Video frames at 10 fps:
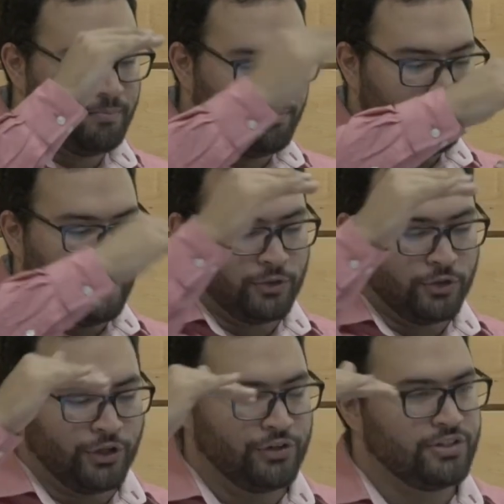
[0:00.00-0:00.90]
be able to
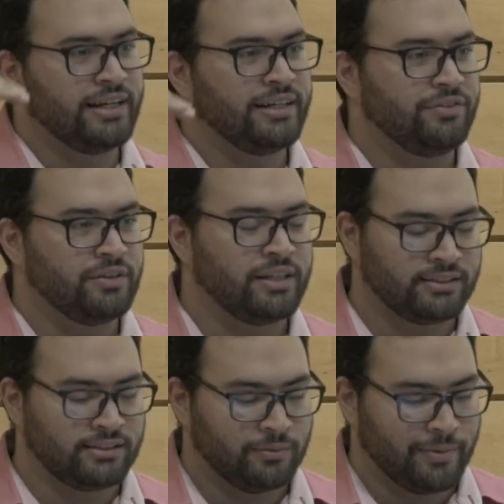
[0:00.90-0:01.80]
understand different
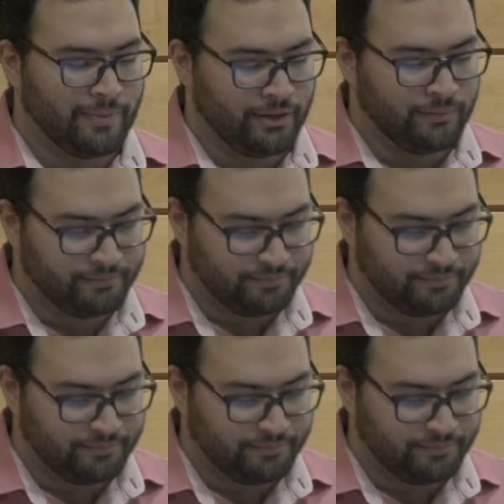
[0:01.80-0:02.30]
things a little bit better.